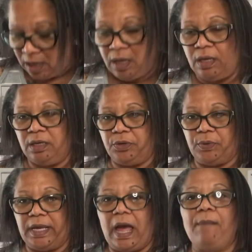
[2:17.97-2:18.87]

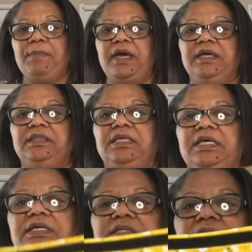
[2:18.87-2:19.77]
anyway, I made
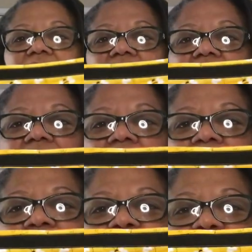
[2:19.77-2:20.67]
these little
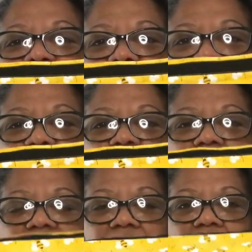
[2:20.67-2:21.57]

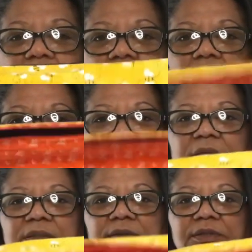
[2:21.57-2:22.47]

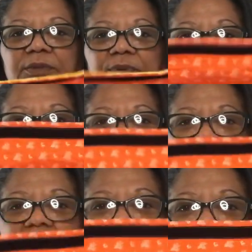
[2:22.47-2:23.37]
handles to put on the
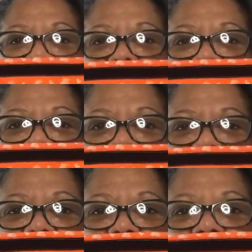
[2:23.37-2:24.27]
covers for the
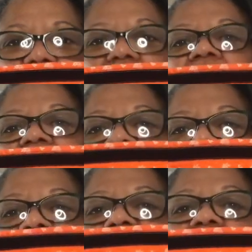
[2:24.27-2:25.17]
handles
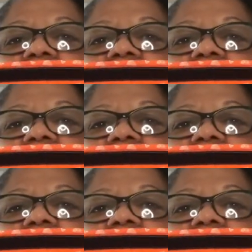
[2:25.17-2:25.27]
for my